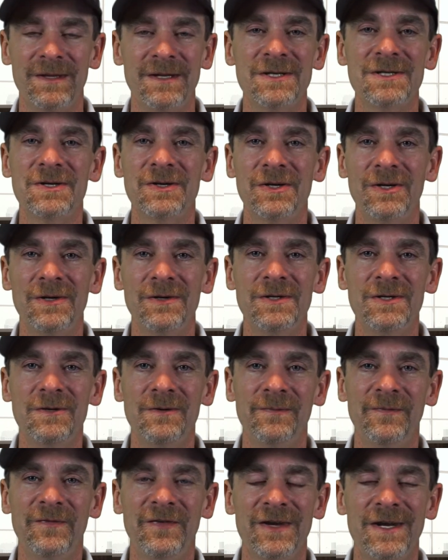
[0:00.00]
These are
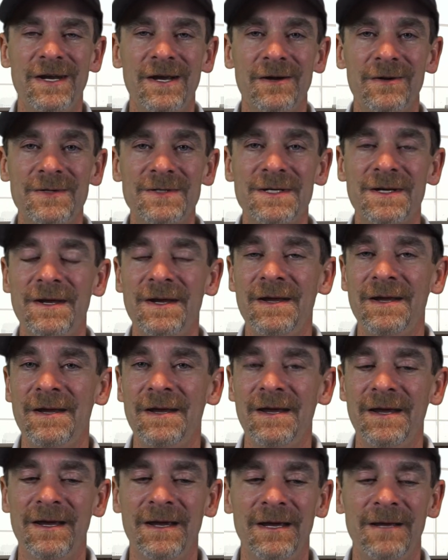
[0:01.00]
YouTube videos,
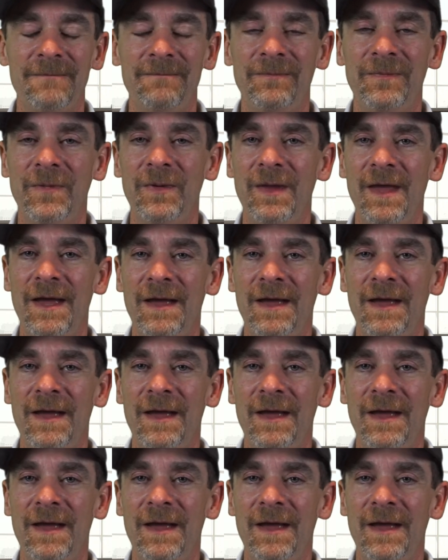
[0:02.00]
and